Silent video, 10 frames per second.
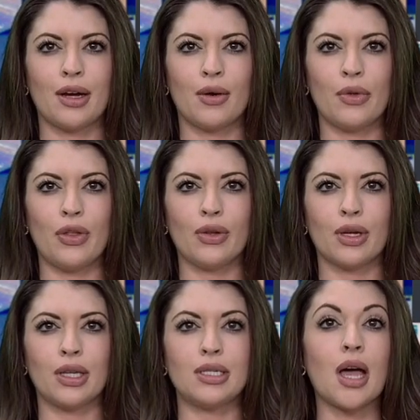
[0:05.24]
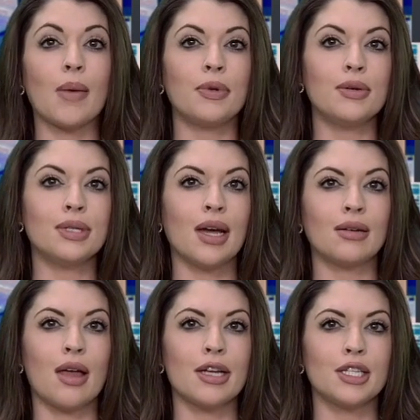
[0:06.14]
Lair with a look at the top news
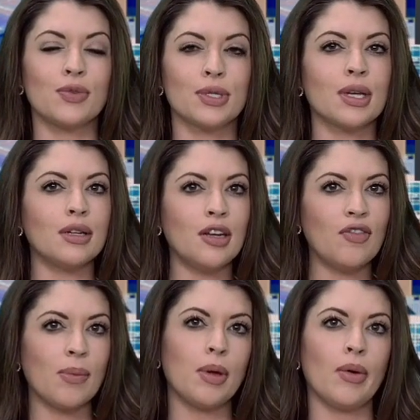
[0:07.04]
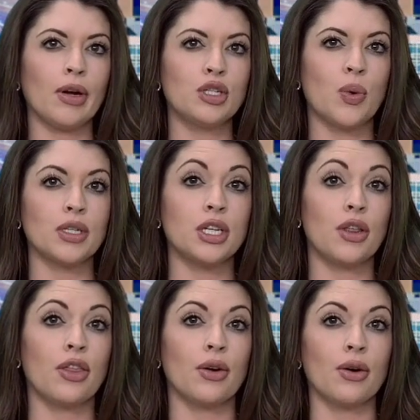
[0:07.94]
headlines for Sunday, February
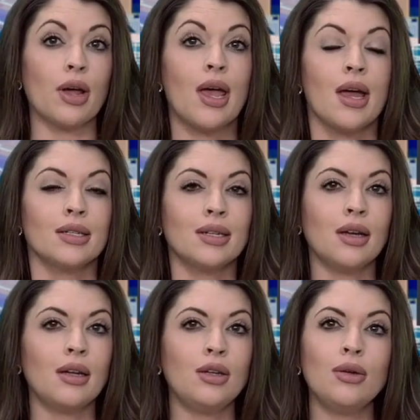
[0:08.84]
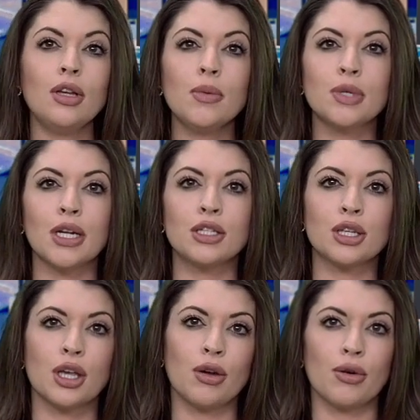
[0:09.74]
23rd. Tonight, newly obtained
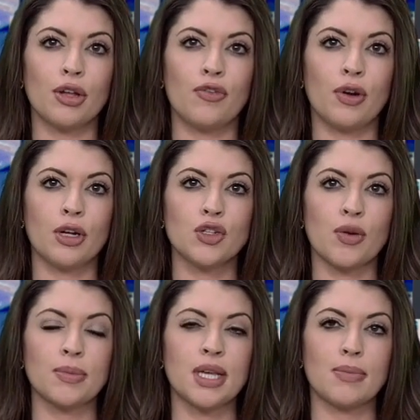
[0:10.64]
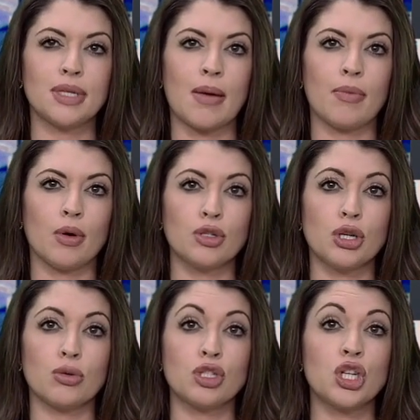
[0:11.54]
security footage from September
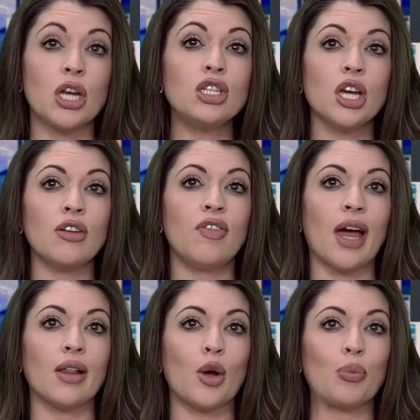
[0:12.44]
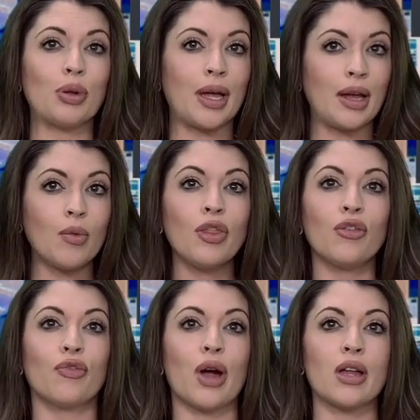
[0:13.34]
shows JJ Vallow playing
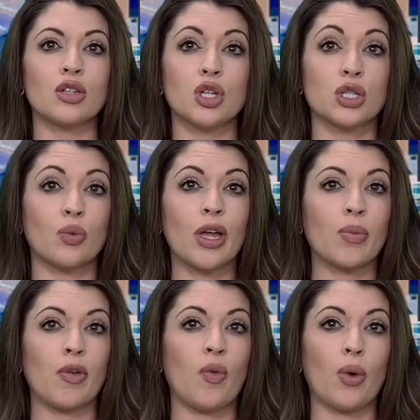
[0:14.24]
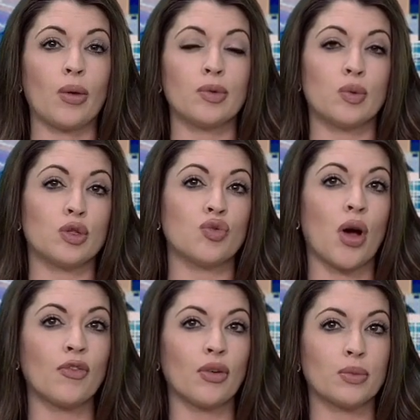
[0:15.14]
with a friend just a week before he was
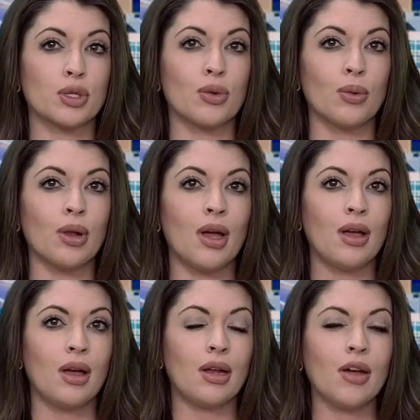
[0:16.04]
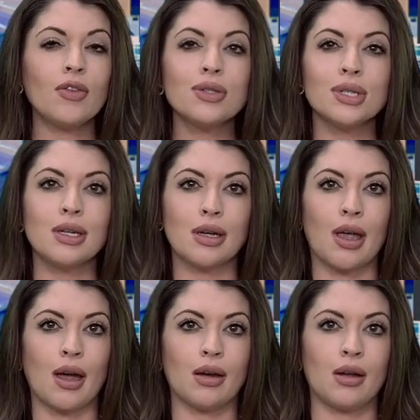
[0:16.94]
withdrawn from school and never seen
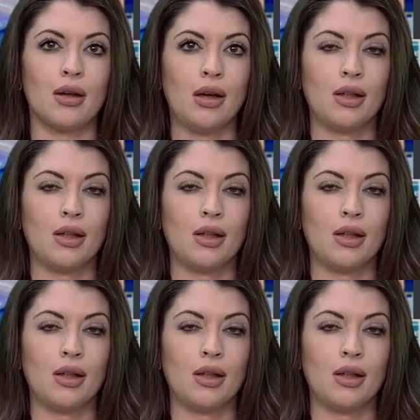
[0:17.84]
again.